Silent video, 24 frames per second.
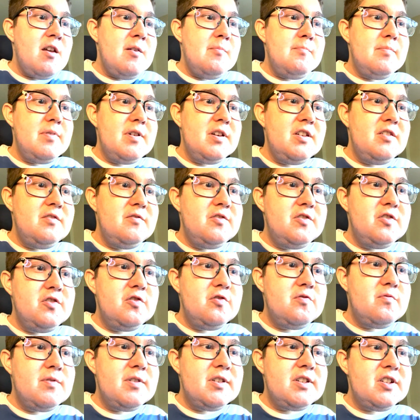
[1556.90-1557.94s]
But you
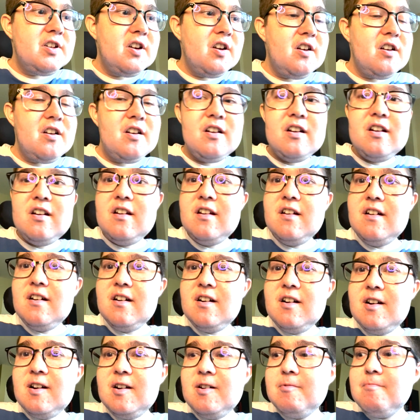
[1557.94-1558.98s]
do return
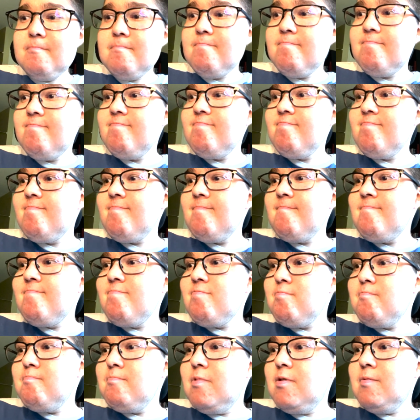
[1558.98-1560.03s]
um,
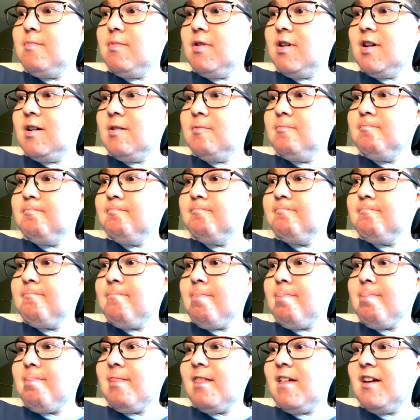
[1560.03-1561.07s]
mom,
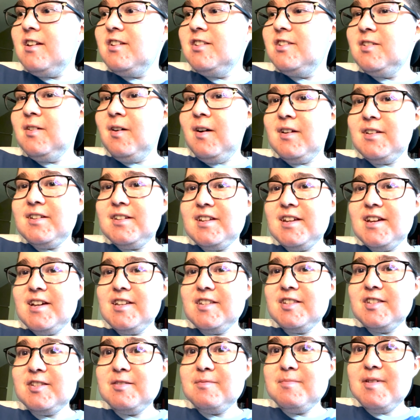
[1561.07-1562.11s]

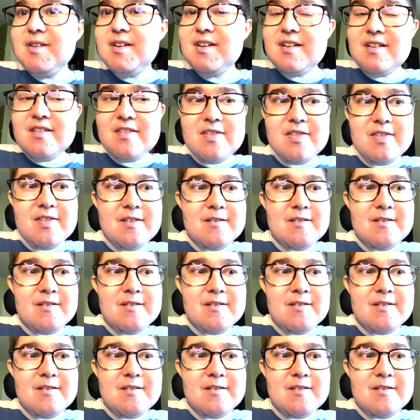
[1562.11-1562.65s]
Dontae Smith.